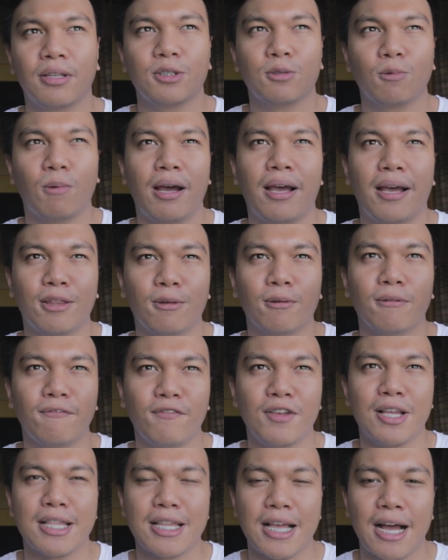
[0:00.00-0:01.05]
That's why I don't
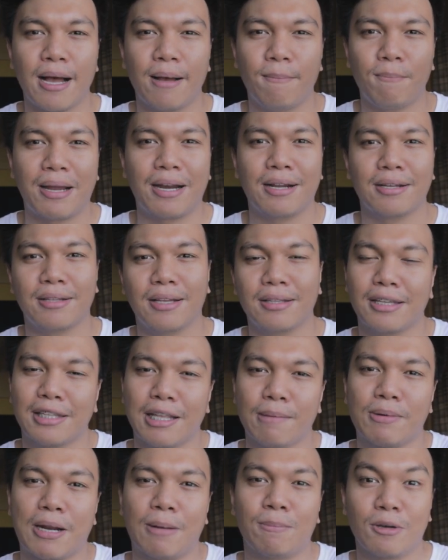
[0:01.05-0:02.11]
feel na parang
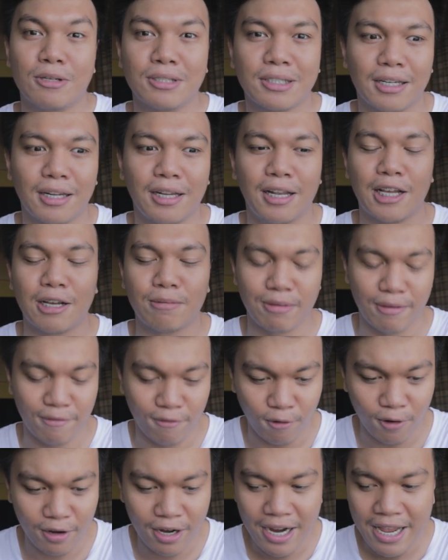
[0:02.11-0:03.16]
nade-deprive ko yung sarili
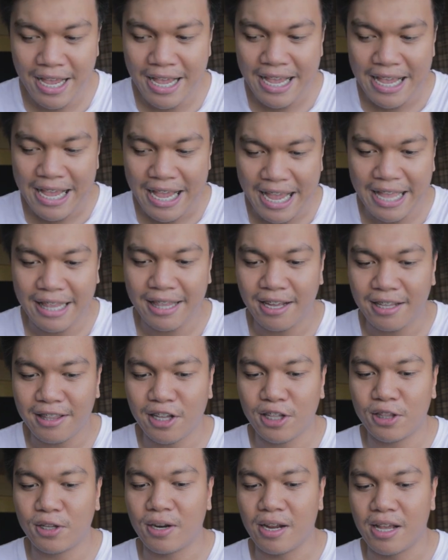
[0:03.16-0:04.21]
before. And
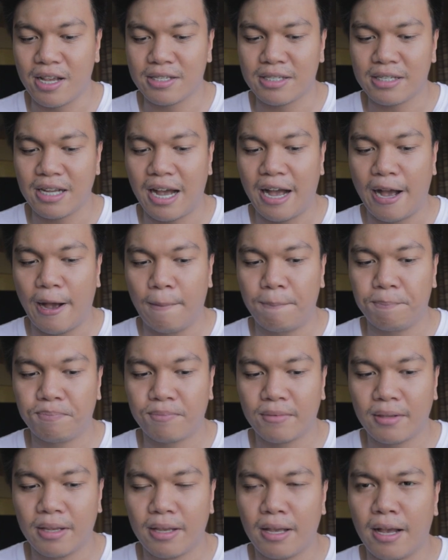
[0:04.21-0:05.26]
another is,
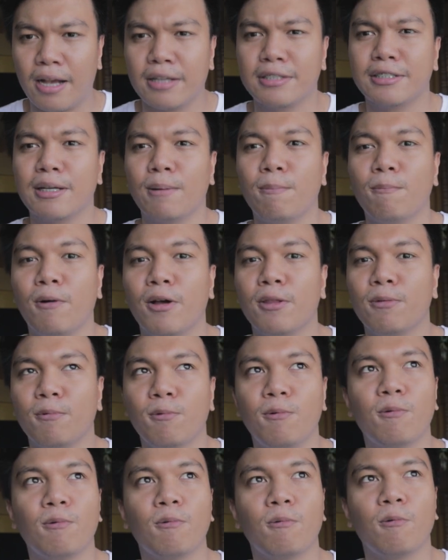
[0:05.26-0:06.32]
as someone
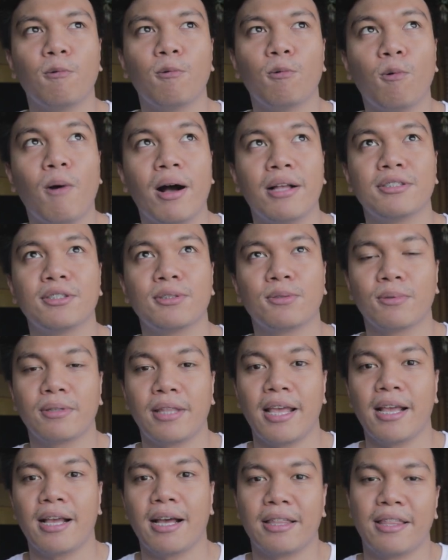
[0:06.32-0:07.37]
who wants to
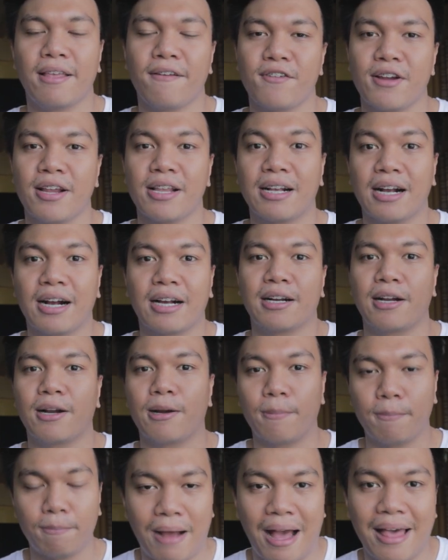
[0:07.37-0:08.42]
take a different
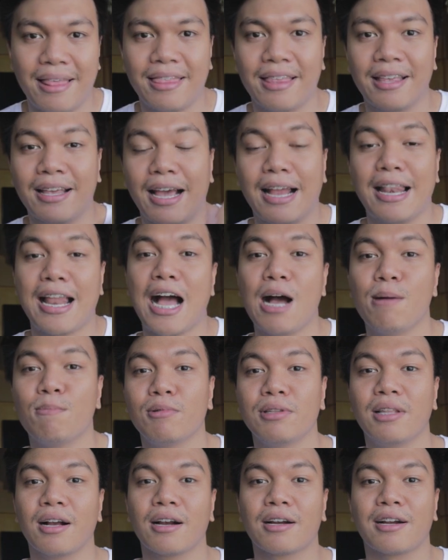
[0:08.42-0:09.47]
career path,
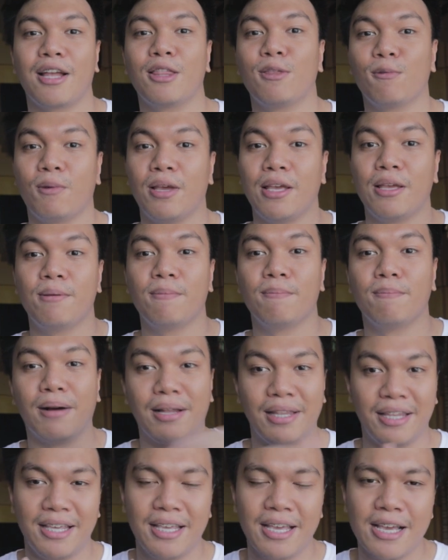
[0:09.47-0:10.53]
kailangan mo ng runway
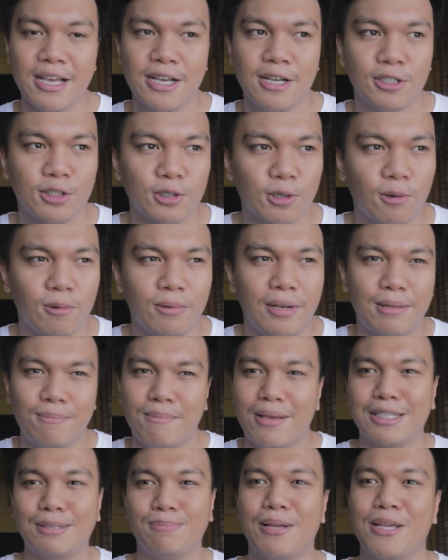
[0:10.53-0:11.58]
money. So
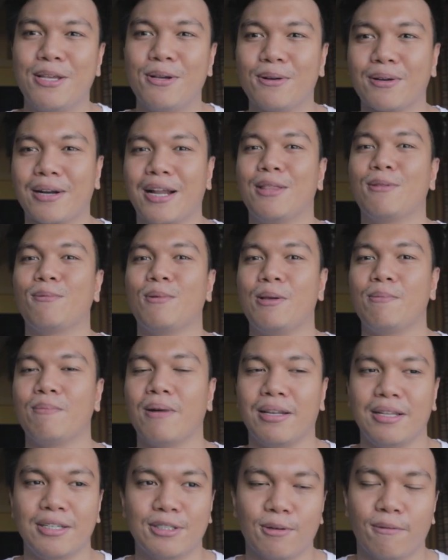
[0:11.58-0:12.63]
let me explain yung runway
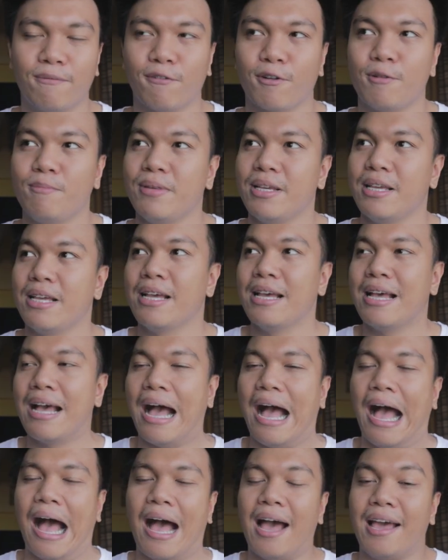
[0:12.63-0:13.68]
money. So for me,
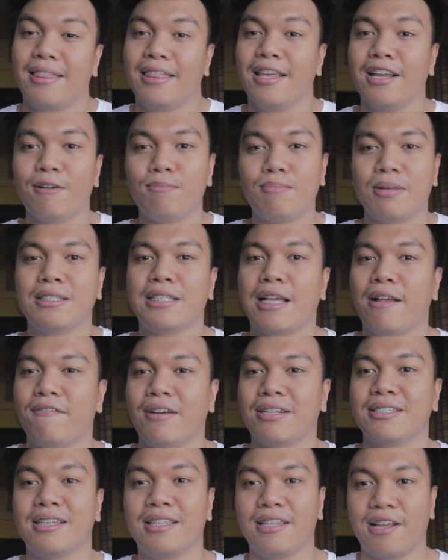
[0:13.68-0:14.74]
I think of myself
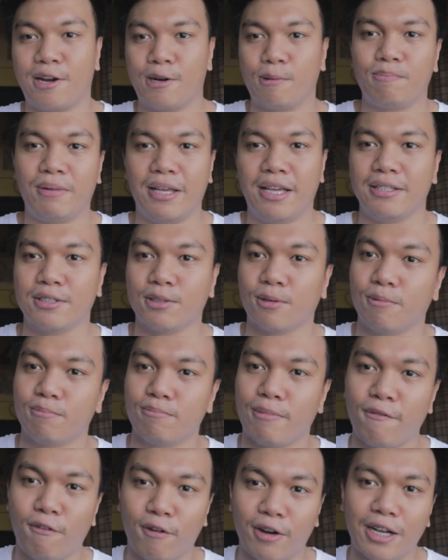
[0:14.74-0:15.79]
as an airplane. So
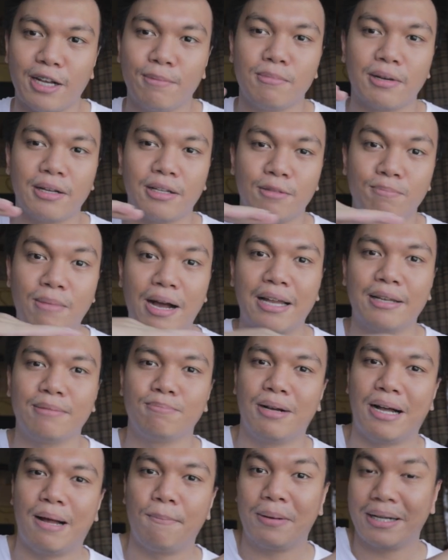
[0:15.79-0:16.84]
before ka
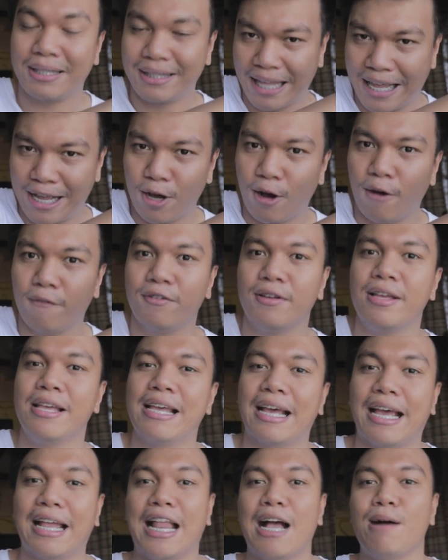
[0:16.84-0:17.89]
makapag-take off,
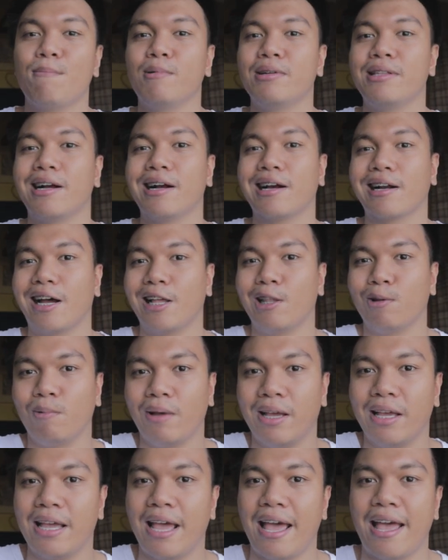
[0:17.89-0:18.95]
kailangan mo ng
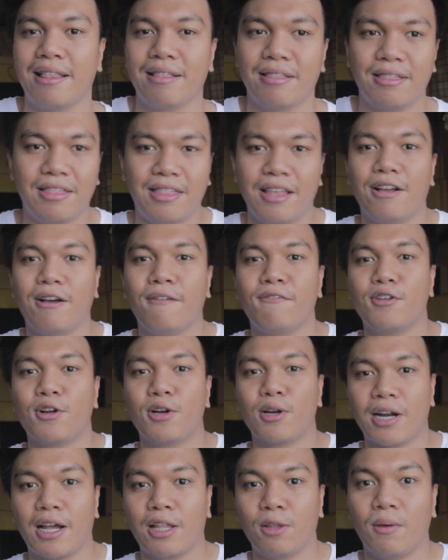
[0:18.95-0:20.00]
runway. And think of
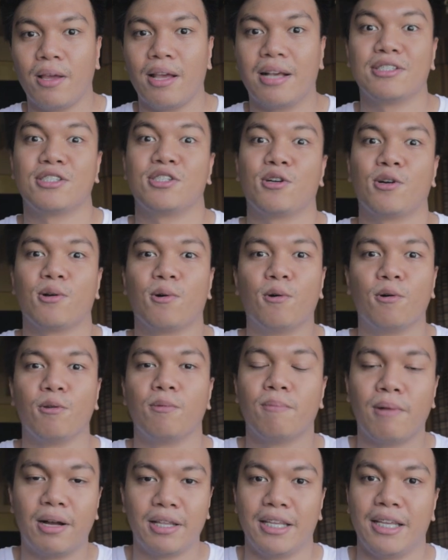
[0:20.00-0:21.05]
your runway as your own
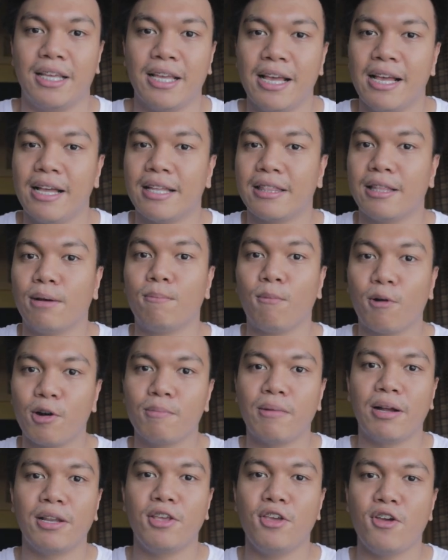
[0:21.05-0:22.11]
money. The more
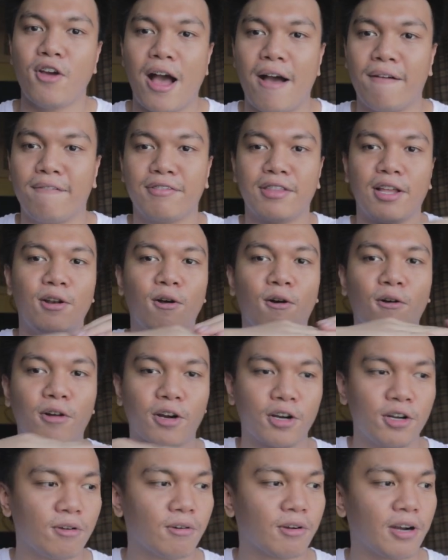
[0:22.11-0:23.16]
money you have, the
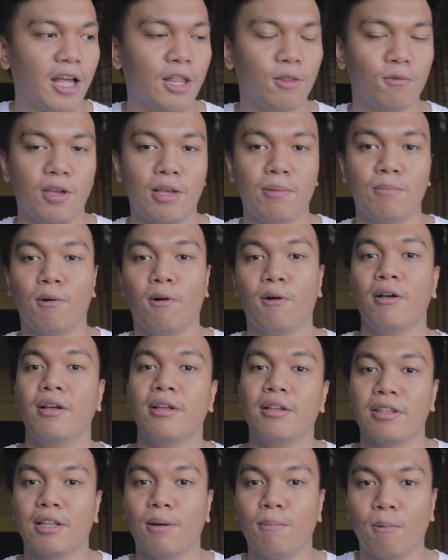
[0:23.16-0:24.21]
longer yung runway mo,
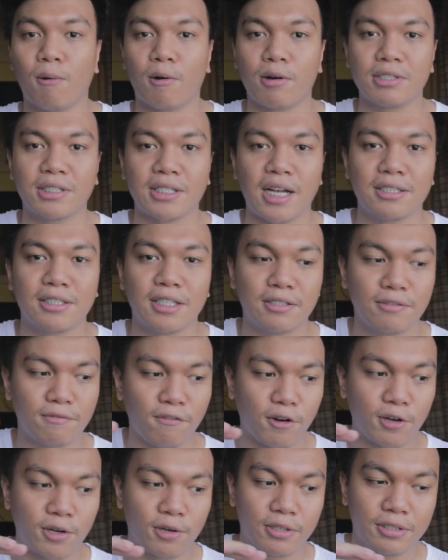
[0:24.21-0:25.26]
the more chances
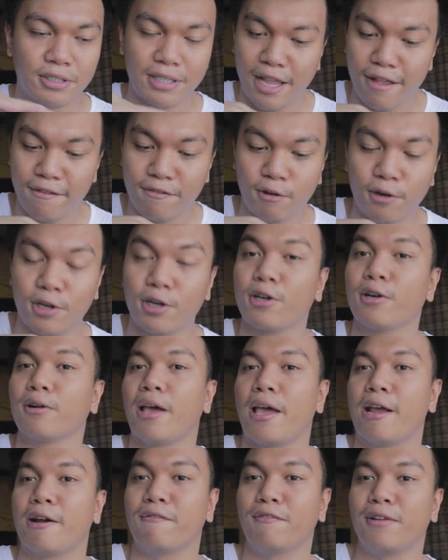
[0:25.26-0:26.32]
for yourself or
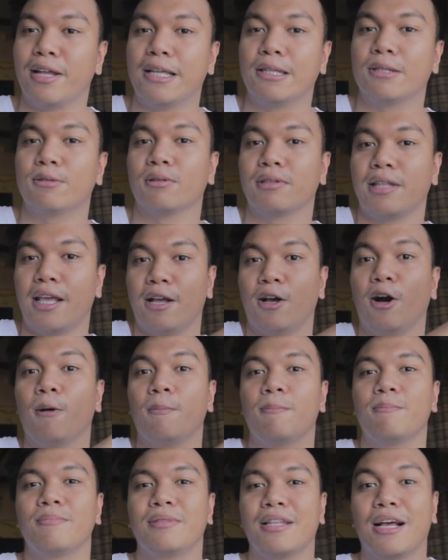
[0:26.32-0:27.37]
your airplane to take
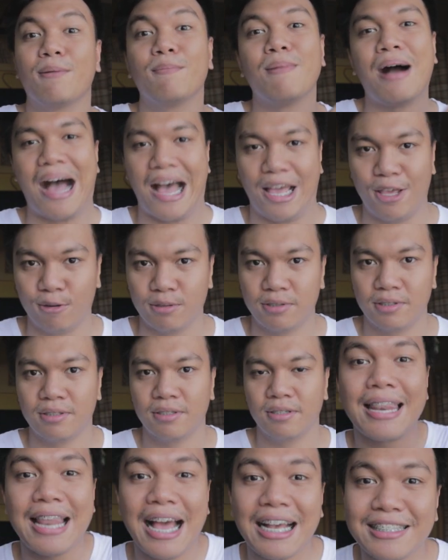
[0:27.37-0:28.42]
off ng maayos.
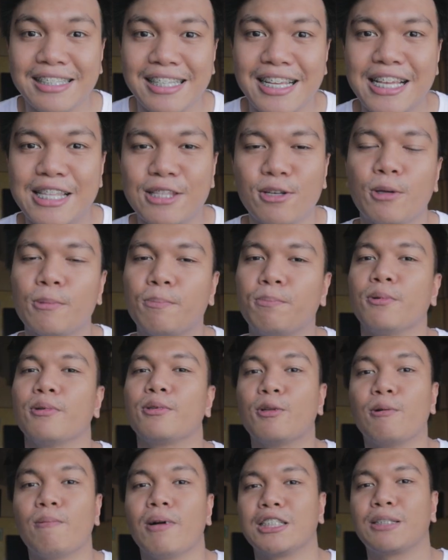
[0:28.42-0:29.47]
Lastly, don't
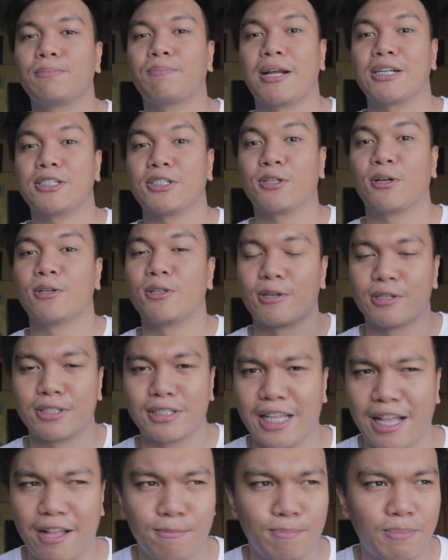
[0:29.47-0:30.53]
put too much pressure on
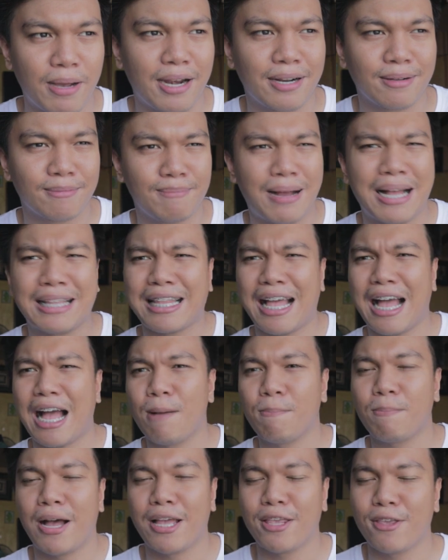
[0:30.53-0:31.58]
yourself. Parang bata
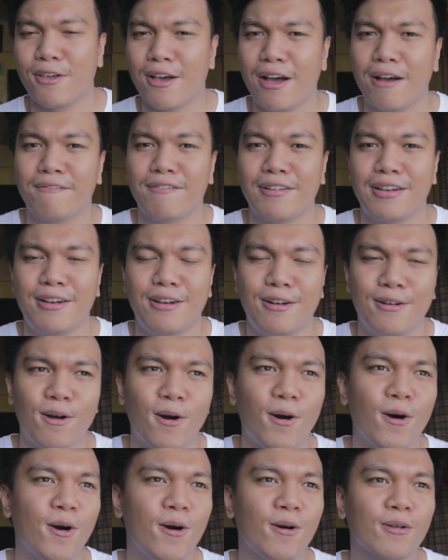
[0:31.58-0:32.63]
ka pa, you have a
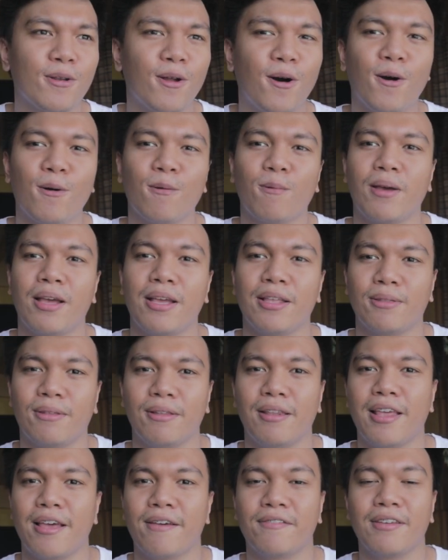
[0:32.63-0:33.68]
long, long way
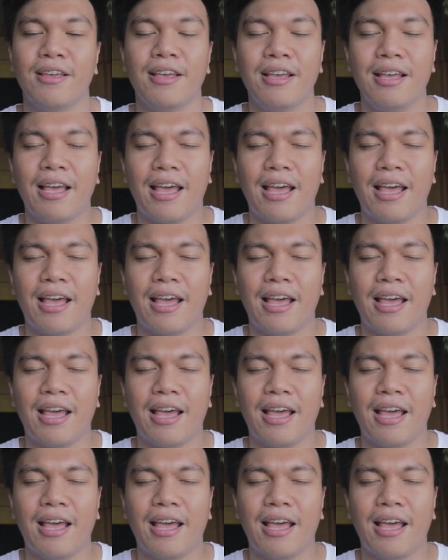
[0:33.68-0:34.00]
to live.